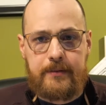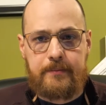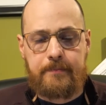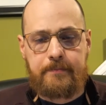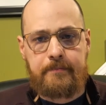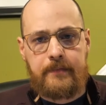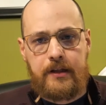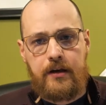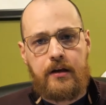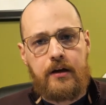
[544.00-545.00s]
him.
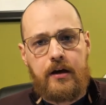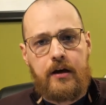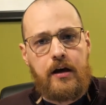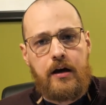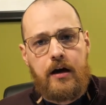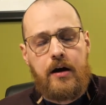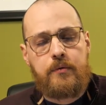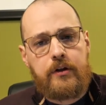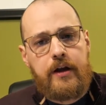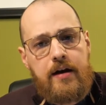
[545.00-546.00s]
I
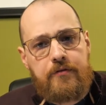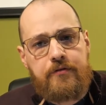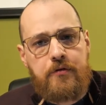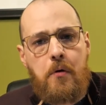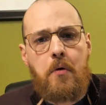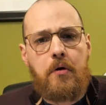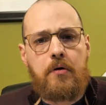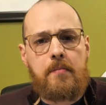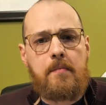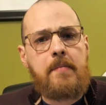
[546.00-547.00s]
really have
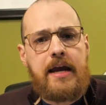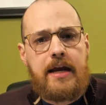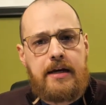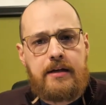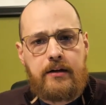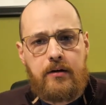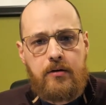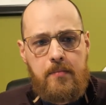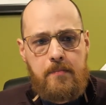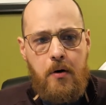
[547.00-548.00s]
four main
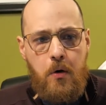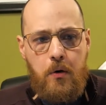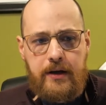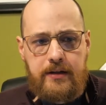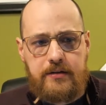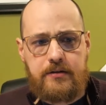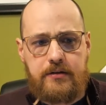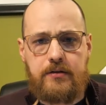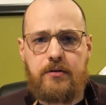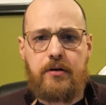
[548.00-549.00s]

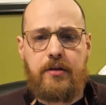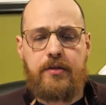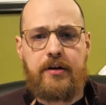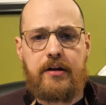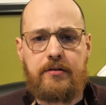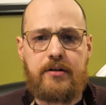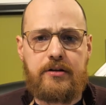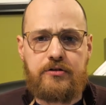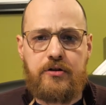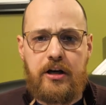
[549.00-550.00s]
points that,
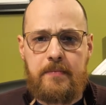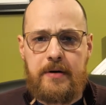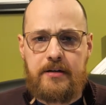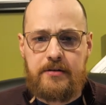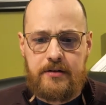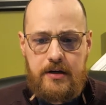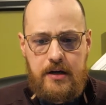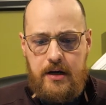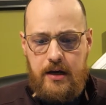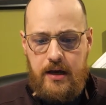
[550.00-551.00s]
that strike me
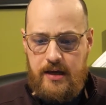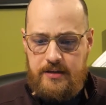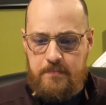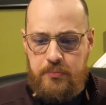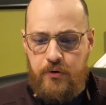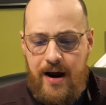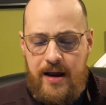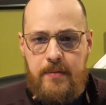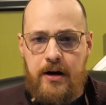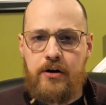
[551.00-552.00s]
as, as
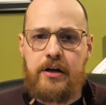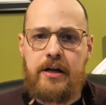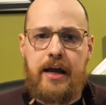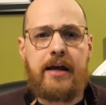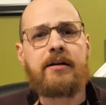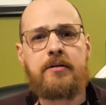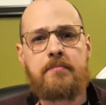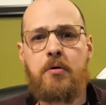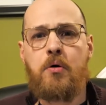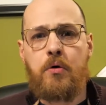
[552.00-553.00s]
primary and
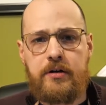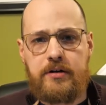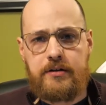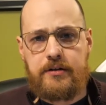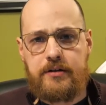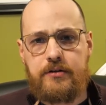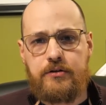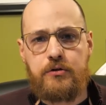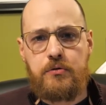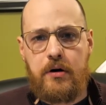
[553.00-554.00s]
important
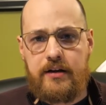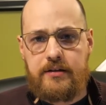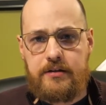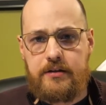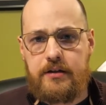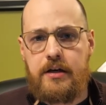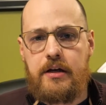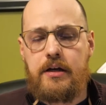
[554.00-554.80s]
to us